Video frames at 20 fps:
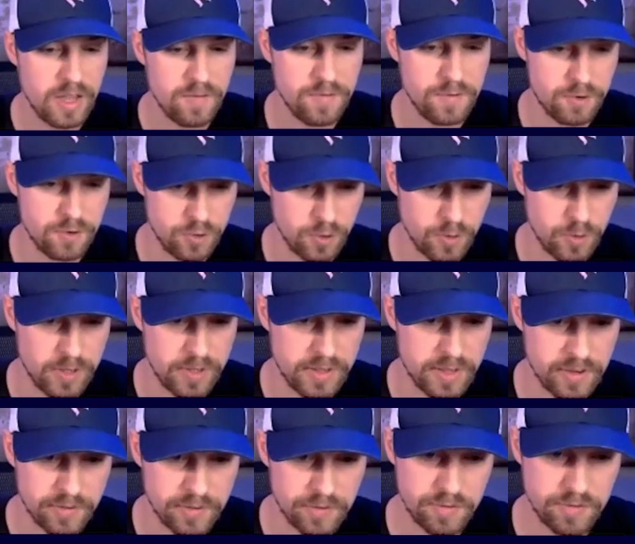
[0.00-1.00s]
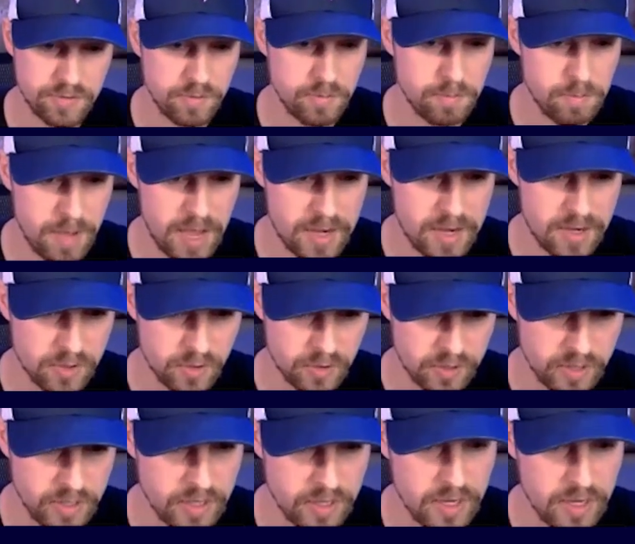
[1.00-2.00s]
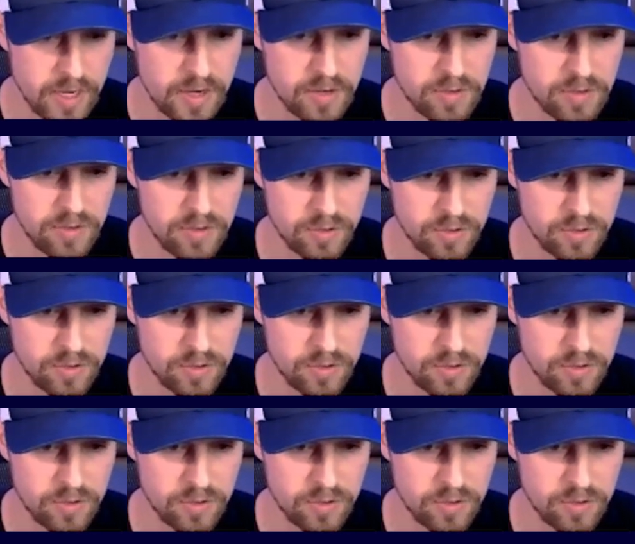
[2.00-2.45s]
if you're doing this manually, it is